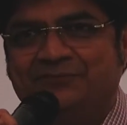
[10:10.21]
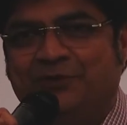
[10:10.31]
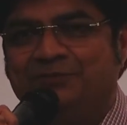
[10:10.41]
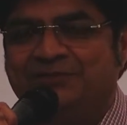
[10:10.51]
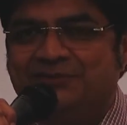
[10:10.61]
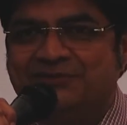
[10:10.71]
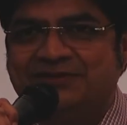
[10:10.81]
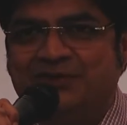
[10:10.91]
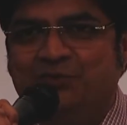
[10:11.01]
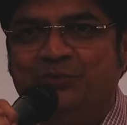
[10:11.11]
From
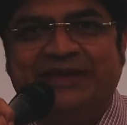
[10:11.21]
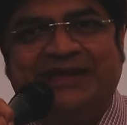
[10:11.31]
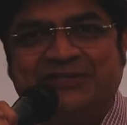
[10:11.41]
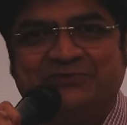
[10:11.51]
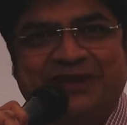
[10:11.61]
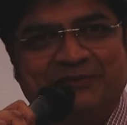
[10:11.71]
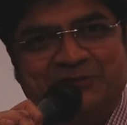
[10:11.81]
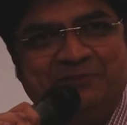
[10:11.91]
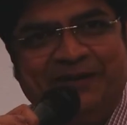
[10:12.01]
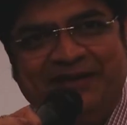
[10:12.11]
those weekends where I
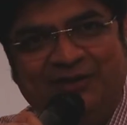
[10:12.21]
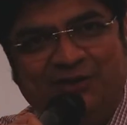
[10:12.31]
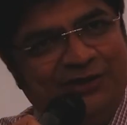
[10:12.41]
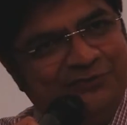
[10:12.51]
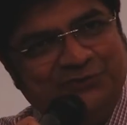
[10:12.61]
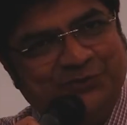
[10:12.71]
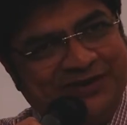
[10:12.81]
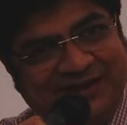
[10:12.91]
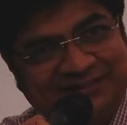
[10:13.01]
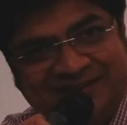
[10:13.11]
was playing golf,
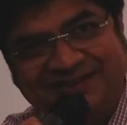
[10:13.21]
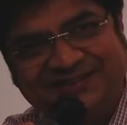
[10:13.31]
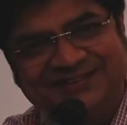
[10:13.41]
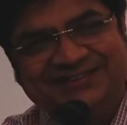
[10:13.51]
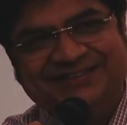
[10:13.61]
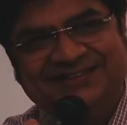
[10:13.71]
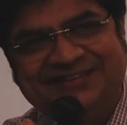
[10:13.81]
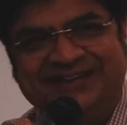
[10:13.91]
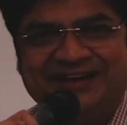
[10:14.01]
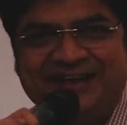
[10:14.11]
doing nothing,
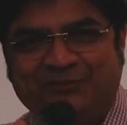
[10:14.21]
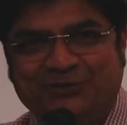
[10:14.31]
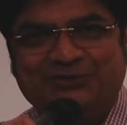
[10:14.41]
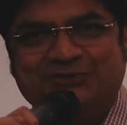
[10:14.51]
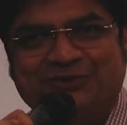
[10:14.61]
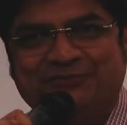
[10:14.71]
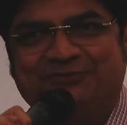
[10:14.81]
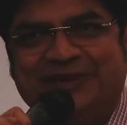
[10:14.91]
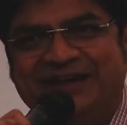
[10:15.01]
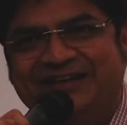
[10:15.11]
here I was on a
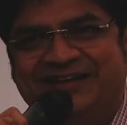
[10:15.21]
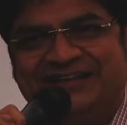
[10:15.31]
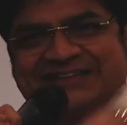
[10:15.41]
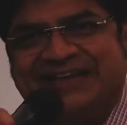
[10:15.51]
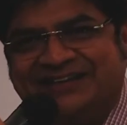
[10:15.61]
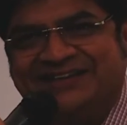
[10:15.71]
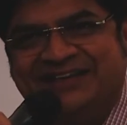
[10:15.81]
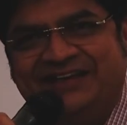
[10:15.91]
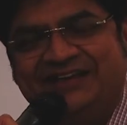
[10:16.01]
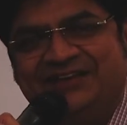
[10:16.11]
Friday and a
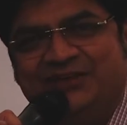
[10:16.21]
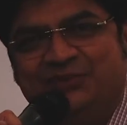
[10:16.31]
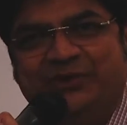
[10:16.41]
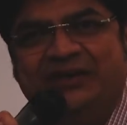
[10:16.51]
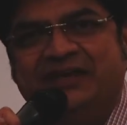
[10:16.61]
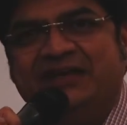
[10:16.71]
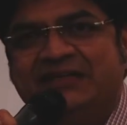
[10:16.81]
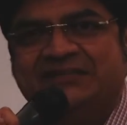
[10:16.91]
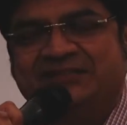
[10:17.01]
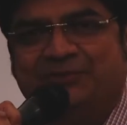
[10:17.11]
Saturday doing
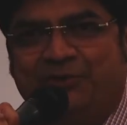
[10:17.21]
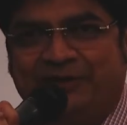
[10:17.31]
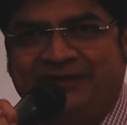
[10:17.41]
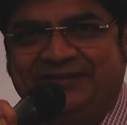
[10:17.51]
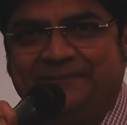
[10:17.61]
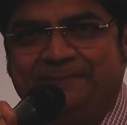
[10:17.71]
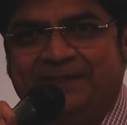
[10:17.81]
clinics in the morning,